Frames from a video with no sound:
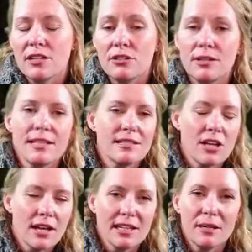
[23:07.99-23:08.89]
So that's
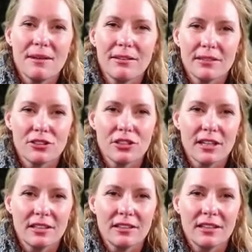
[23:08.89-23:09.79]
talking about the
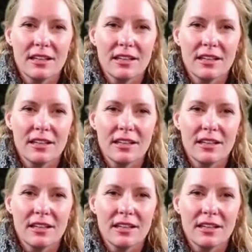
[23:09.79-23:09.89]
shuttle.